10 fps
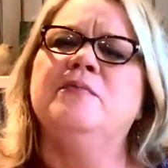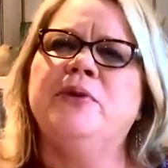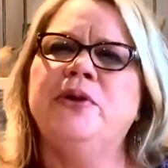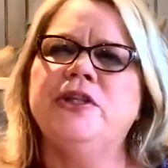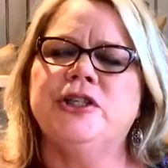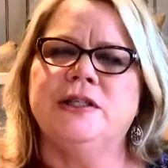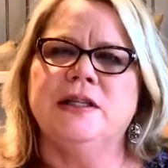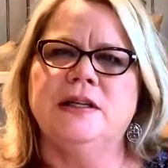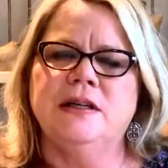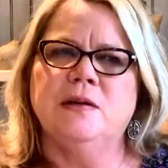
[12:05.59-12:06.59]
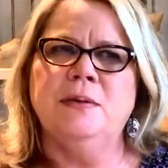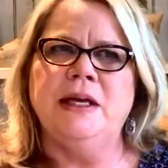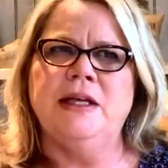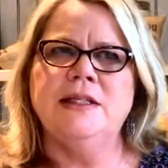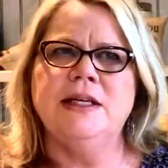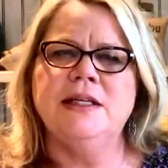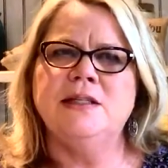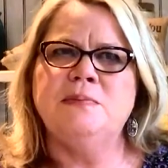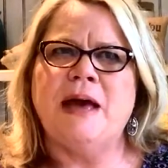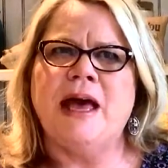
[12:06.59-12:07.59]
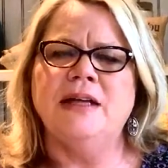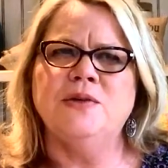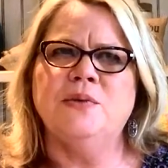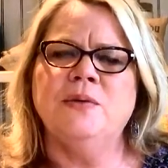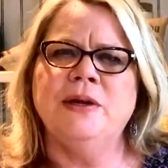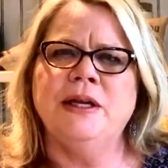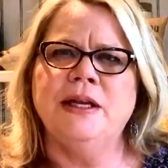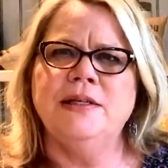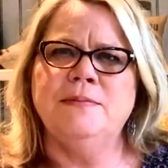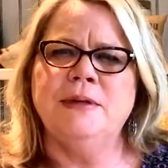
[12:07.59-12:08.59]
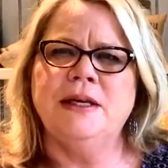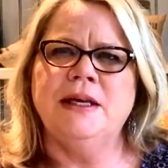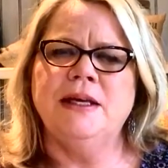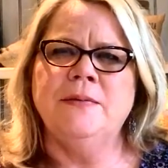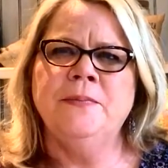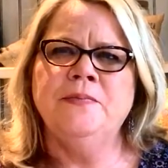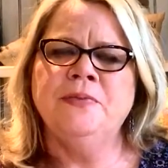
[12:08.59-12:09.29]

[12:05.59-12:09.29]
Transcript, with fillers: push us a little bit to get us back to where we need to be.